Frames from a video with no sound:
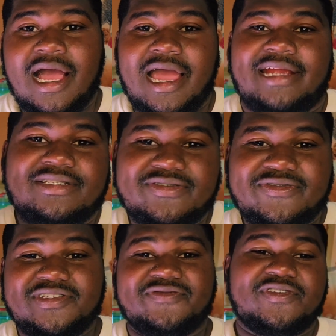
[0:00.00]
Alright, so
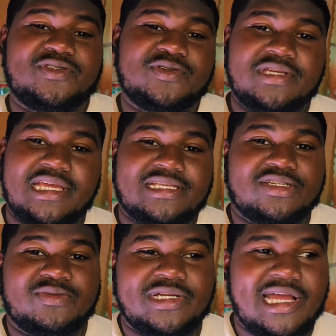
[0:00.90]
first thing first, we're going to get a
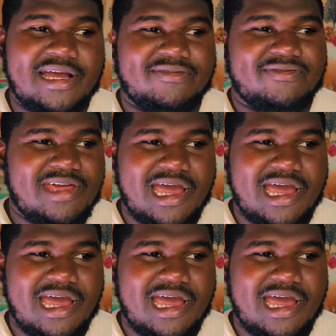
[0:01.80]
summary of the